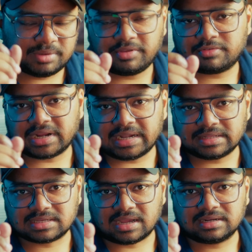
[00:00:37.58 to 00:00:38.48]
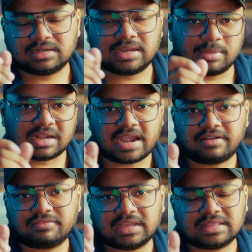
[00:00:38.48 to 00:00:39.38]
But before getting started, let me
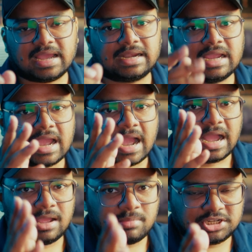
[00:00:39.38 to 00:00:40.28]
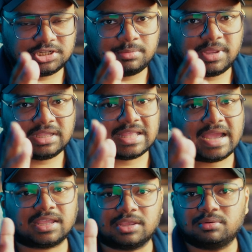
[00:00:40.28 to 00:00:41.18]
clarify that I'm assuming
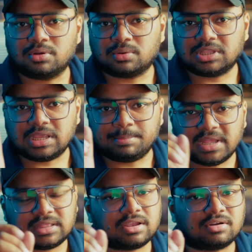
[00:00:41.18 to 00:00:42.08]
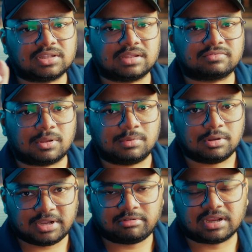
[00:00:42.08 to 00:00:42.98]
that you know the basic concepts of
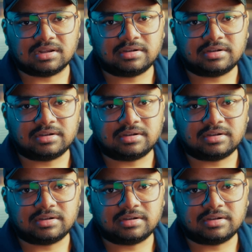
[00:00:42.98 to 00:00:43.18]
Lumetri